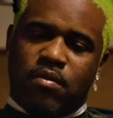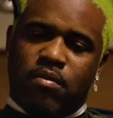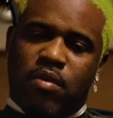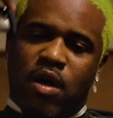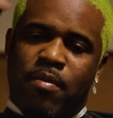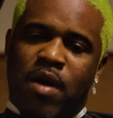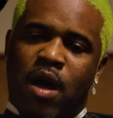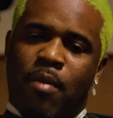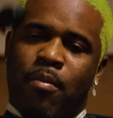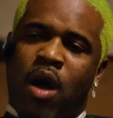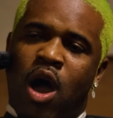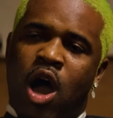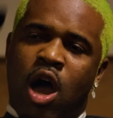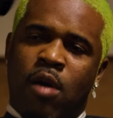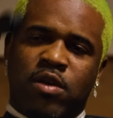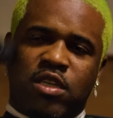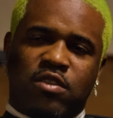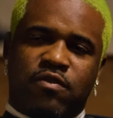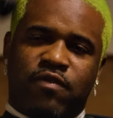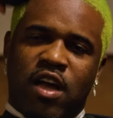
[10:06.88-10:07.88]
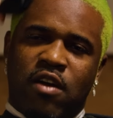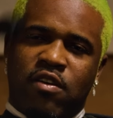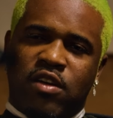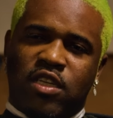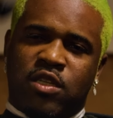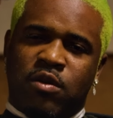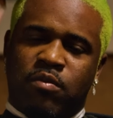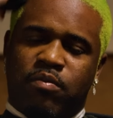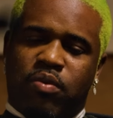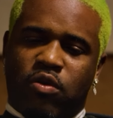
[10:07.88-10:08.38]
But my mom is
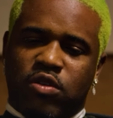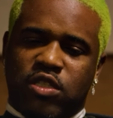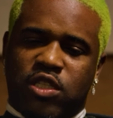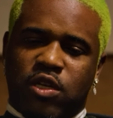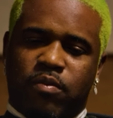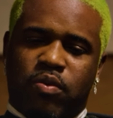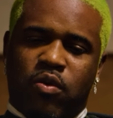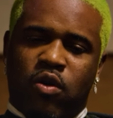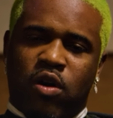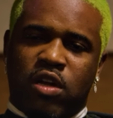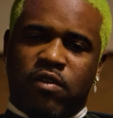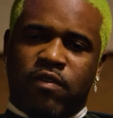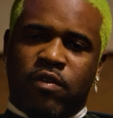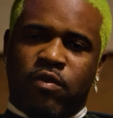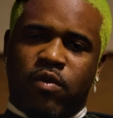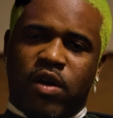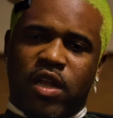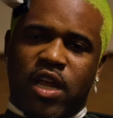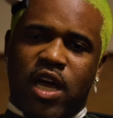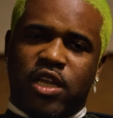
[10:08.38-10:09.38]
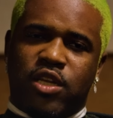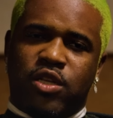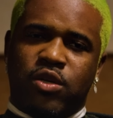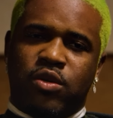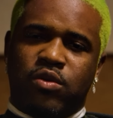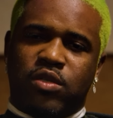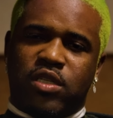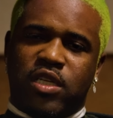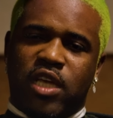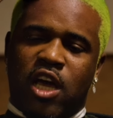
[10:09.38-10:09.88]
very supportive in what I
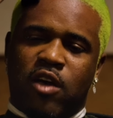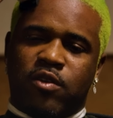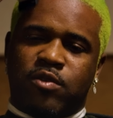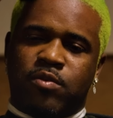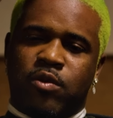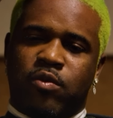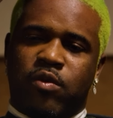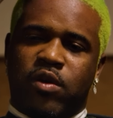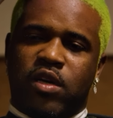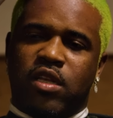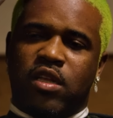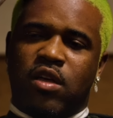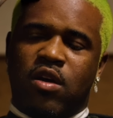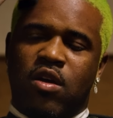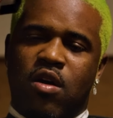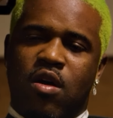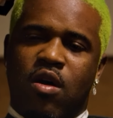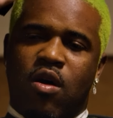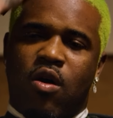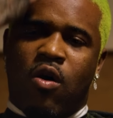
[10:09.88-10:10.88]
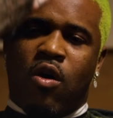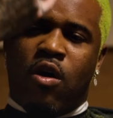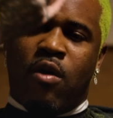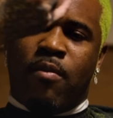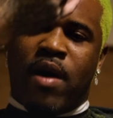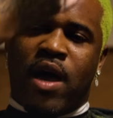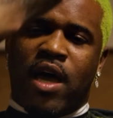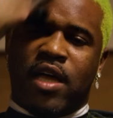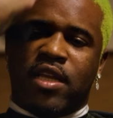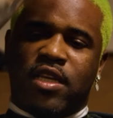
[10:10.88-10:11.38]
do. She helps me with
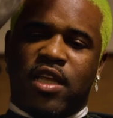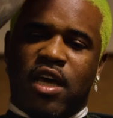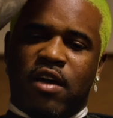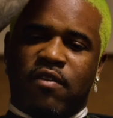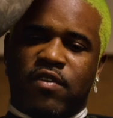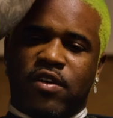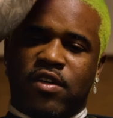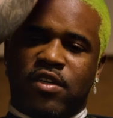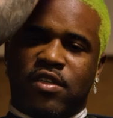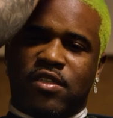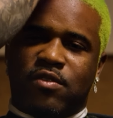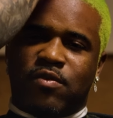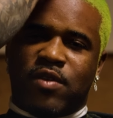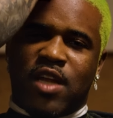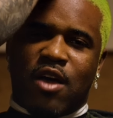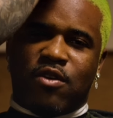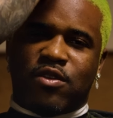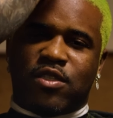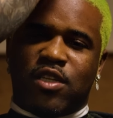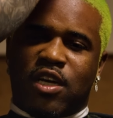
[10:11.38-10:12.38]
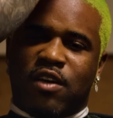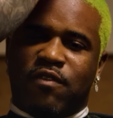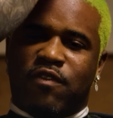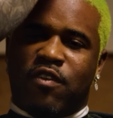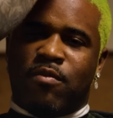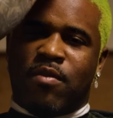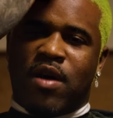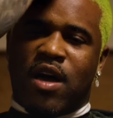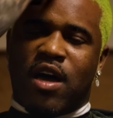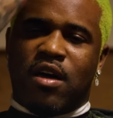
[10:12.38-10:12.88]
all my endeavors. When I was looking
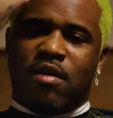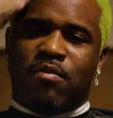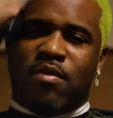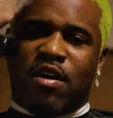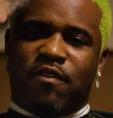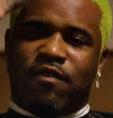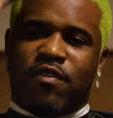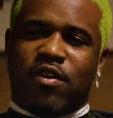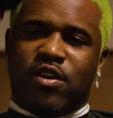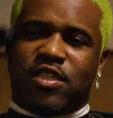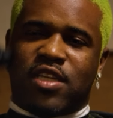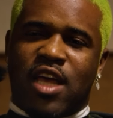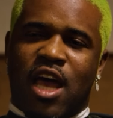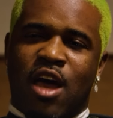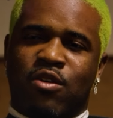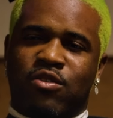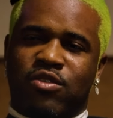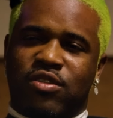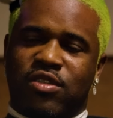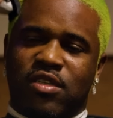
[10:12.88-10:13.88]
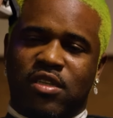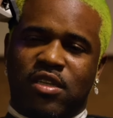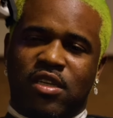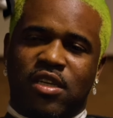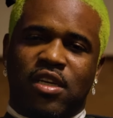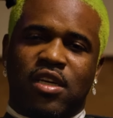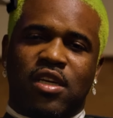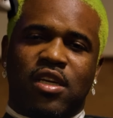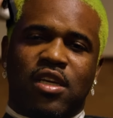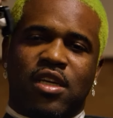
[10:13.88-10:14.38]
for my first house,
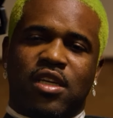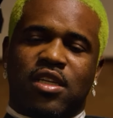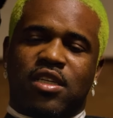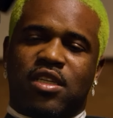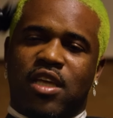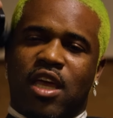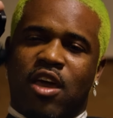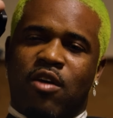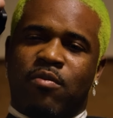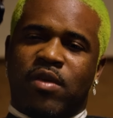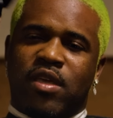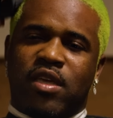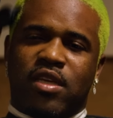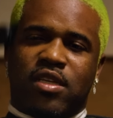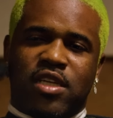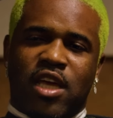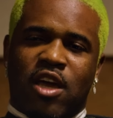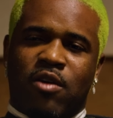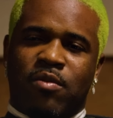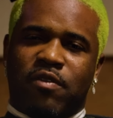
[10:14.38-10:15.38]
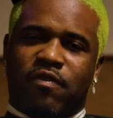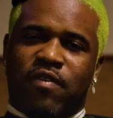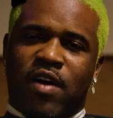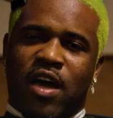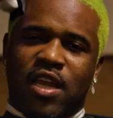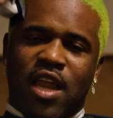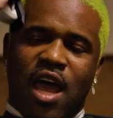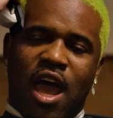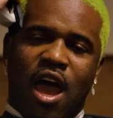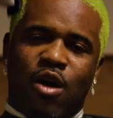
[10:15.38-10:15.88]
she helped me
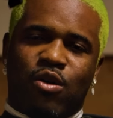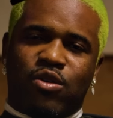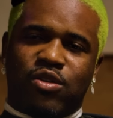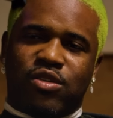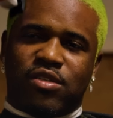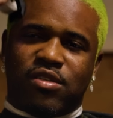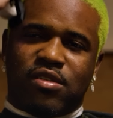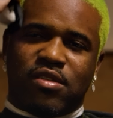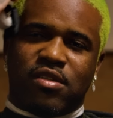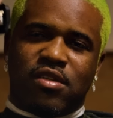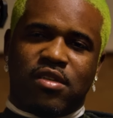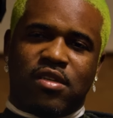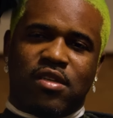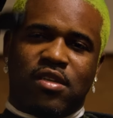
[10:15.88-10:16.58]
find a house.